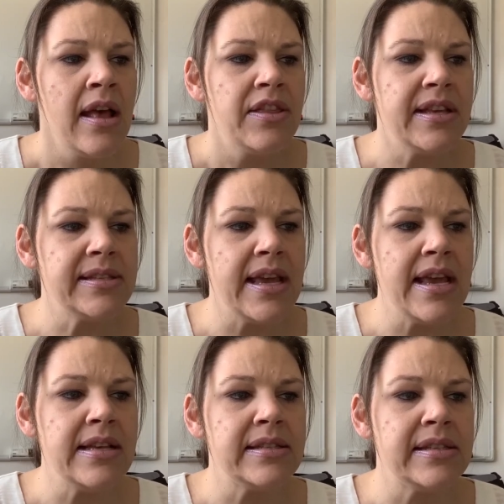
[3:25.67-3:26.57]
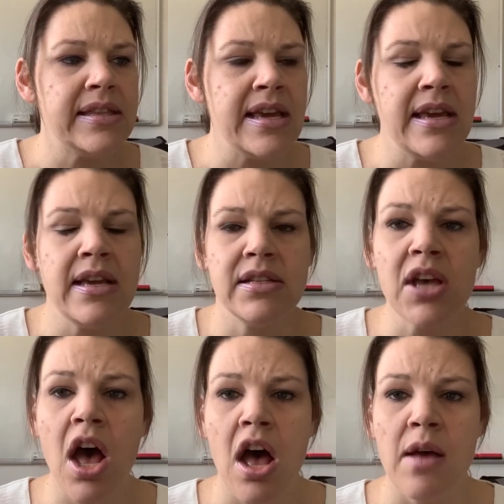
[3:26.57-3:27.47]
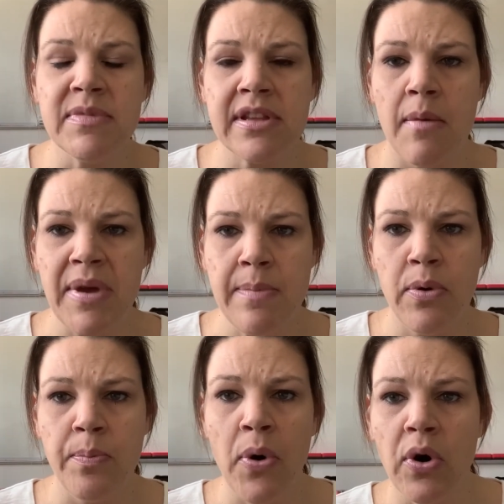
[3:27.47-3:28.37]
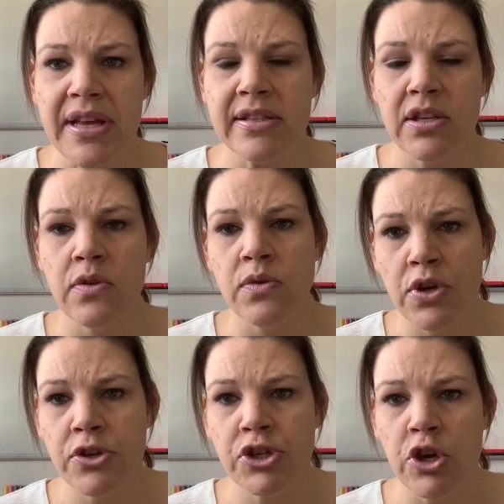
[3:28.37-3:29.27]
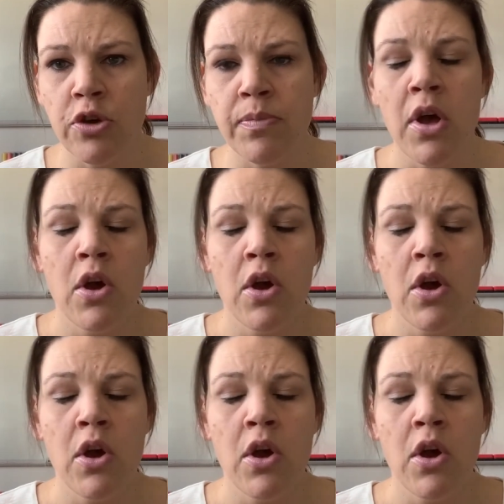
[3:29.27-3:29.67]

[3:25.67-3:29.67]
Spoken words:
this is the terms that people put into YouTube